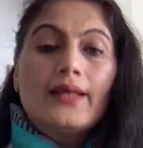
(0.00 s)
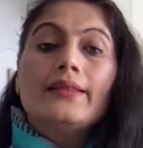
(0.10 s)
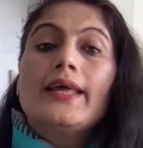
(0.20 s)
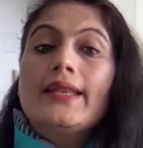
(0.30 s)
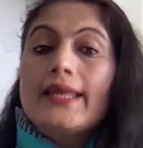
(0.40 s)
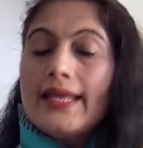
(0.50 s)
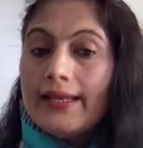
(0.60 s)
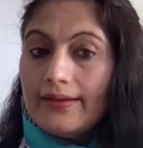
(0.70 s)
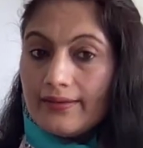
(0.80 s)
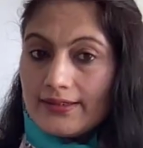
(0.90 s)
that
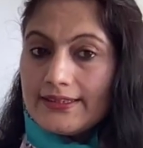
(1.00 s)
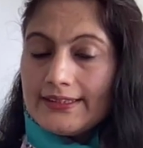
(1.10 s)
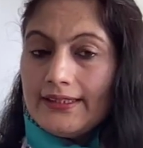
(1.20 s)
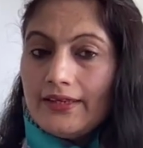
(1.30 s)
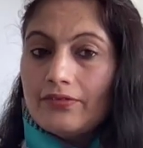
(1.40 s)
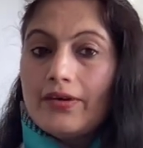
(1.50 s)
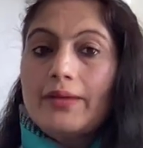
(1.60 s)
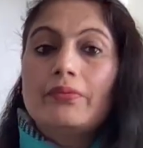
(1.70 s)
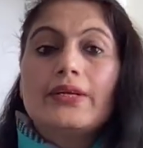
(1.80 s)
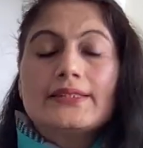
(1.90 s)
energy
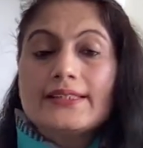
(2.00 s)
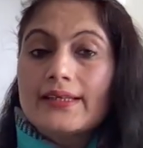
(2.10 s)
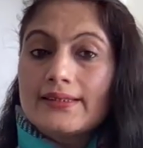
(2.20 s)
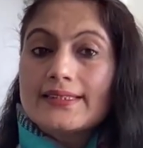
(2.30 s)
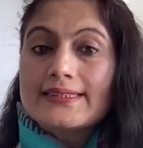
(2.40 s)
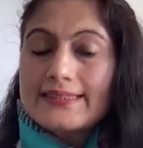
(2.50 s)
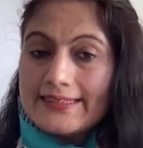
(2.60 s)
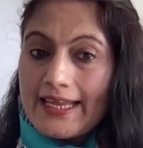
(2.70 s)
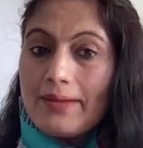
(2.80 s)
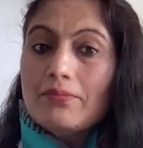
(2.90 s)
vibrating at the
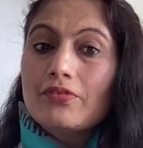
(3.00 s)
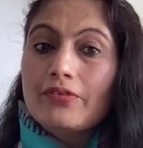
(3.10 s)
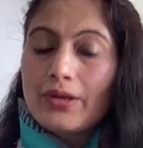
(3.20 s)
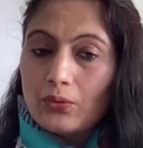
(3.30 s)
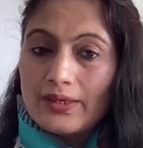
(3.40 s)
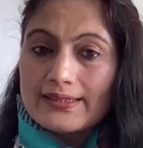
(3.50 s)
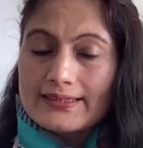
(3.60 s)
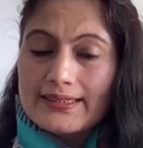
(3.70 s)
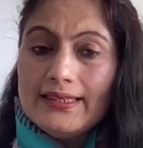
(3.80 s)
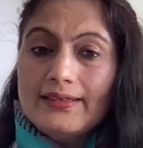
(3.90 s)
same
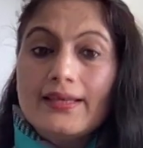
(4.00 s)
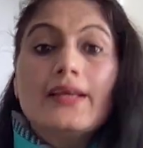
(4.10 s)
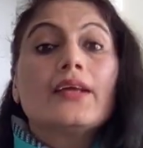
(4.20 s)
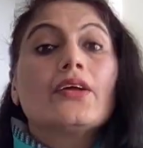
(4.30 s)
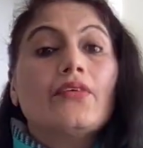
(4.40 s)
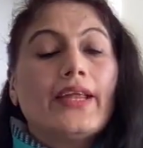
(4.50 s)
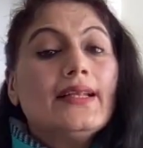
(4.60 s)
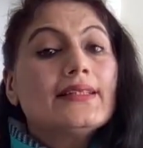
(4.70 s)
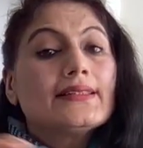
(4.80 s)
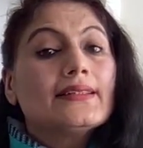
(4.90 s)
frequency
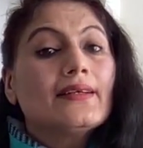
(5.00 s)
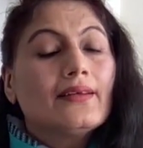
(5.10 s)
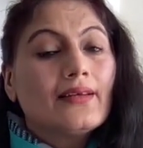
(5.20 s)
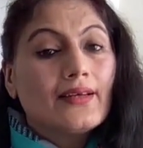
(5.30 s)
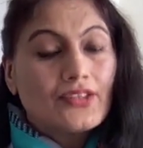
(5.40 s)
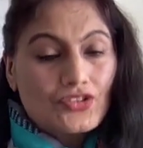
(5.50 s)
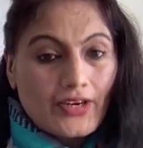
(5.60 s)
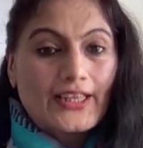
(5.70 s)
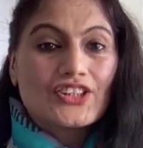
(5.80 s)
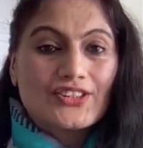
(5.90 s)
creates
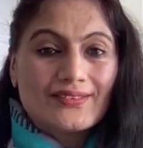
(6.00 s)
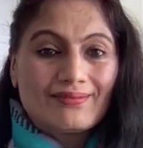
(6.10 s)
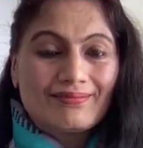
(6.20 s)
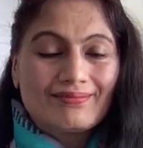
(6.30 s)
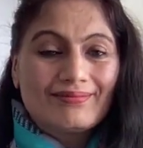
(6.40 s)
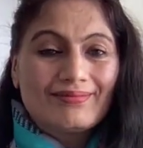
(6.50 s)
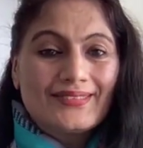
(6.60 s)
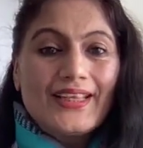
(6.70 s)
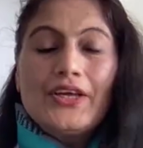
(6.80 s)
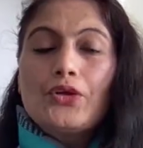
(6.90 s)
attraction.
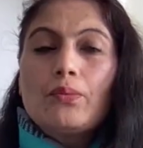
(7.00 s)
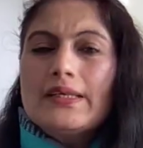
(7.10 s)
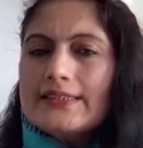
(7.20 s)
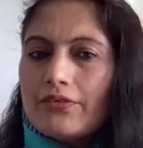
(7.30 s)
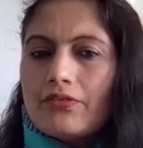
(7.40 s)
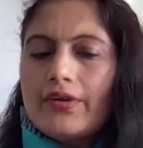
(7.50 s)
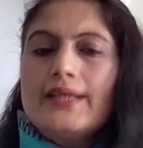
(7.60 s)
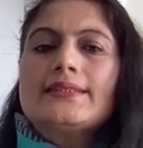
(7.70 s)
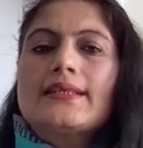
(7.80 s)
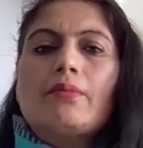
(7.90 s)
You must have
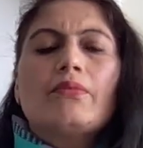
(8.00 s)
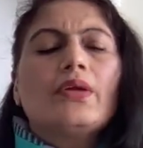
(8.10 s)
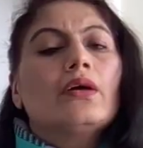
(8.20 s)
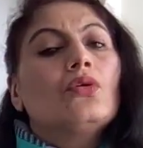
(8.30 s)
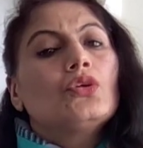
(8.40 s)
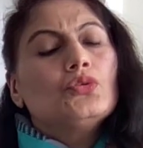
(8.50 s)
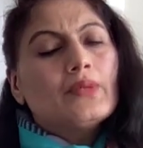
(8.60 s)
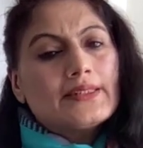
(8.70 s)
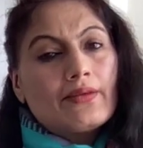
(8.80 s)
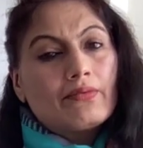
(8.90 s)
read somewhere, or you
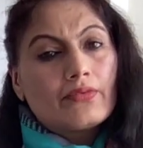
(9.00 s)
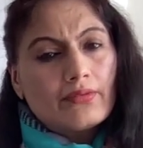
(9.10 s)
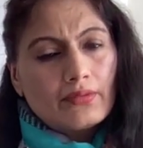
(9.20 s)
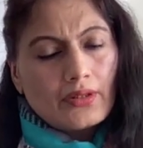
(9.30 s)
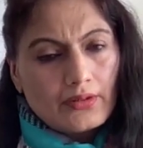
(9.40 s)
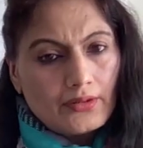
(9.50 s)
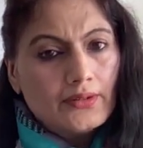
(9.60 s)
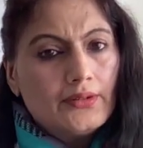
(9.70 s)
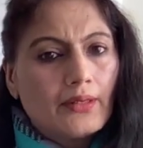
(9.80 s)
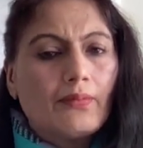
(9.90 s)
must have
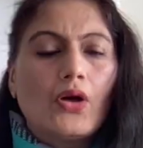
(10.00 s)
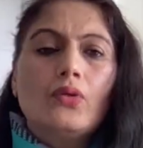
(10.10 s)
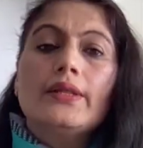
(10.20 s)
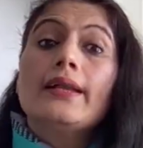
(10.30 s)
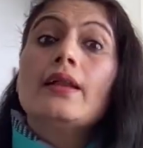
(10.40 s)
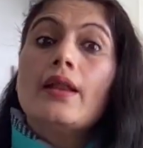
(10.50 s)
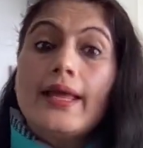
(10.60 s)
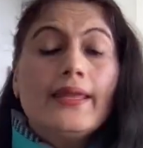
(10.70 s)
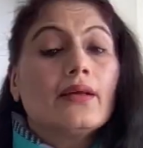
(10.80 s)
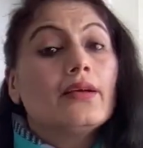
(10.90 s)
heard about that,
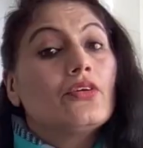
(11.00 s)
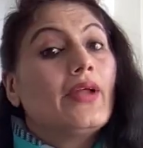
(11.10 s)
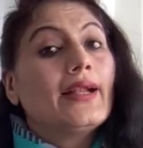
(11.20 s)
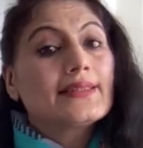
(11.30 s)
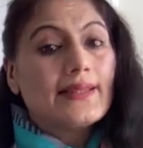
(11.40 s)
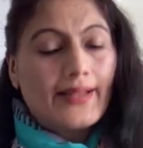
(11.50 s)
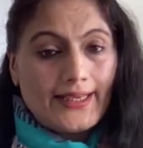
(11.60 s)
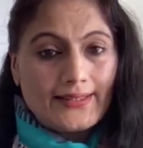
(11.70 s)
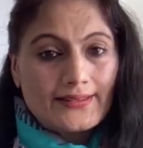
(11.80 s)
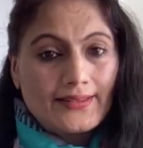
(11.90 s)
like attracts
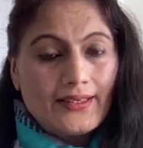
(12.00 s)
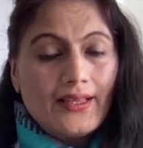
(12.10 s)
light.